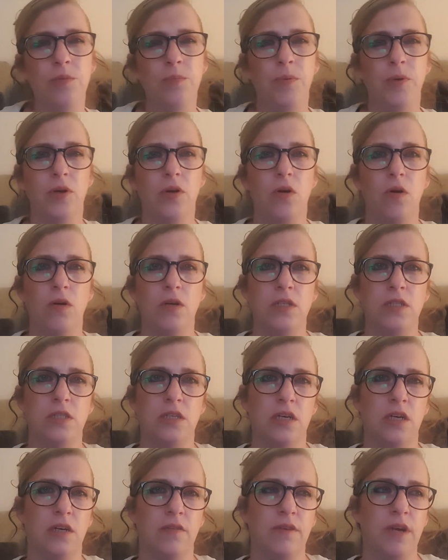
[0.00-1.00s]
but kind
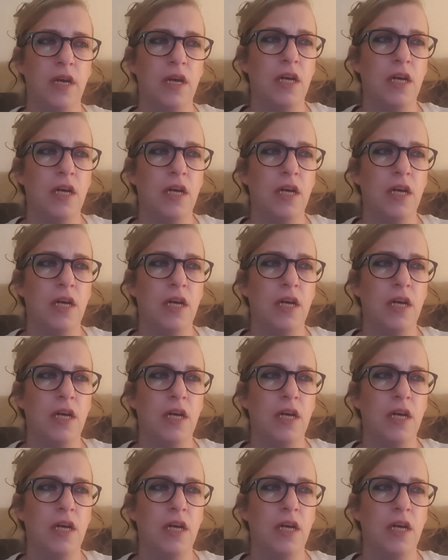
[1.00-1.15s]
of